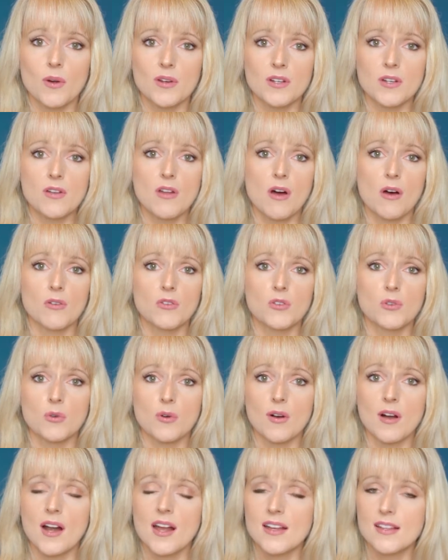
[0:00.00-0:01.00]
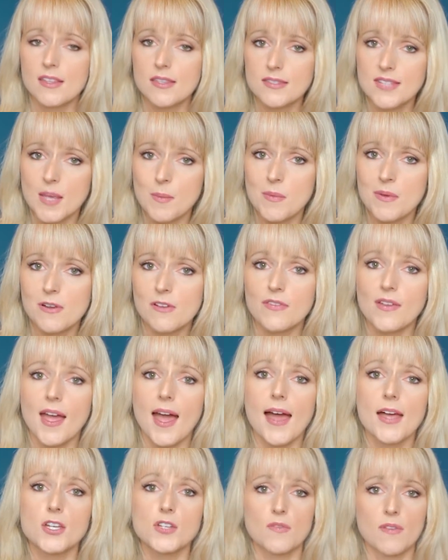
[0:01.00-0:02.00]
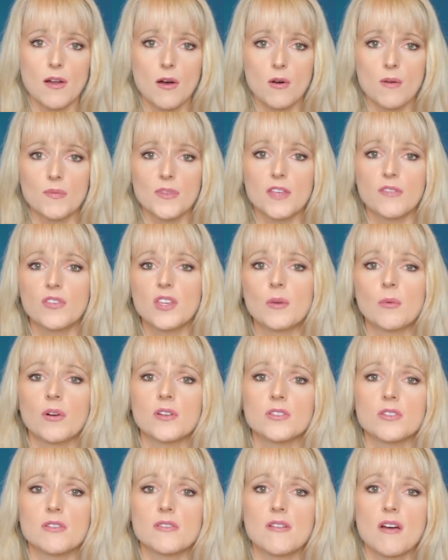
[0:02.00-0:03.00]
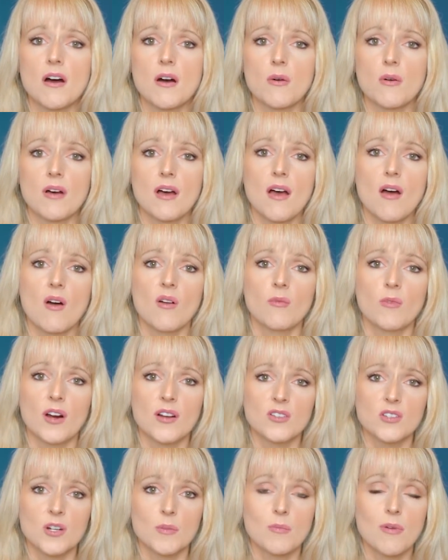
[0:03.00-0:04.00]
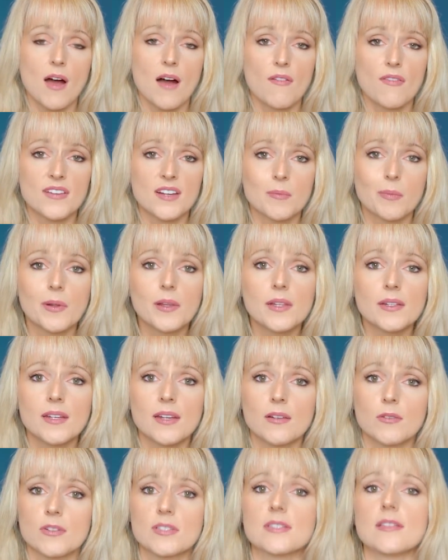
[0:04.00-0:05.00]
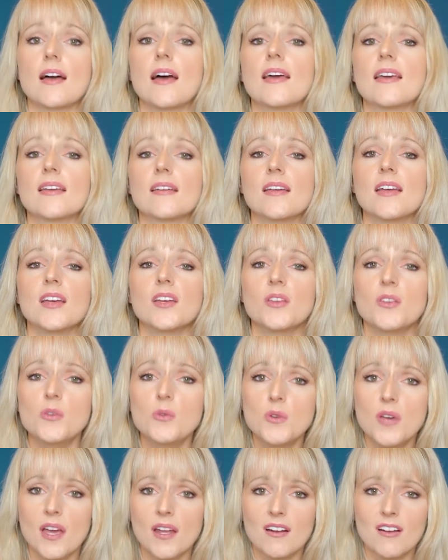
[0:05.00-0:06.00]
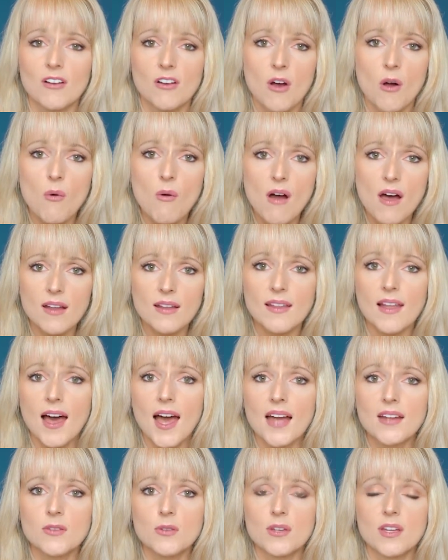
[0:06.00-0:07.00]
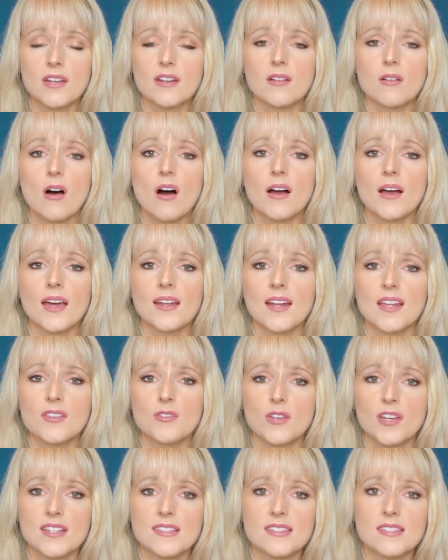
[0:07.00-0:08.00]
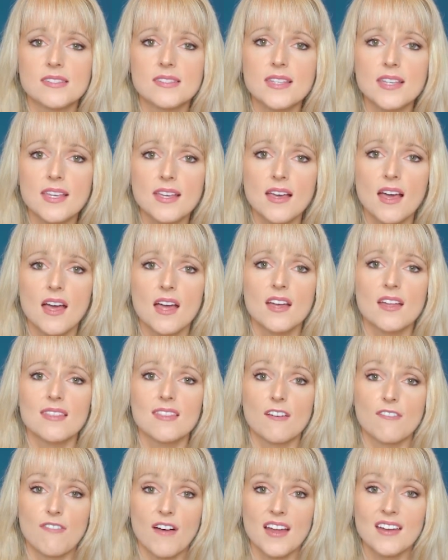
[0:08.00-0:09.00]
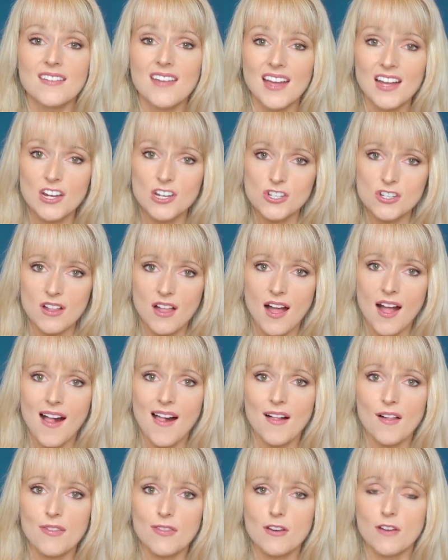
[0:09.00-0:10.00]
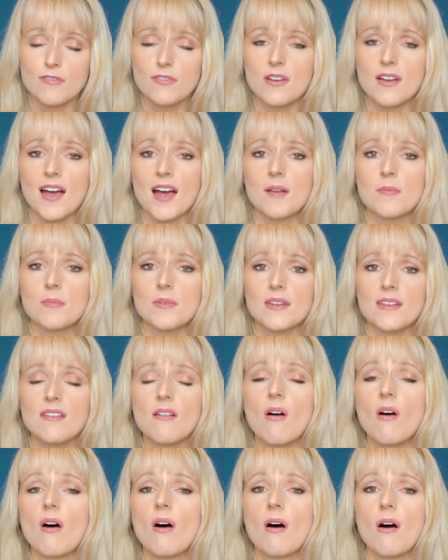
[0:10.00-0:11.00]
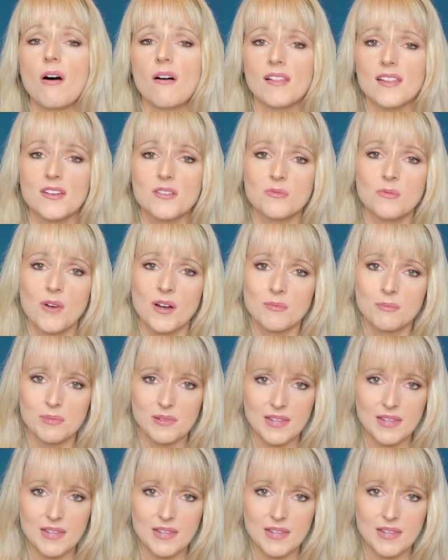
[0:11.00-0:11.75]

want to know your statement of cash flow, if you want to know what your profitability looks like, you can go online, you can log in, and you can see the financial health of your company all in one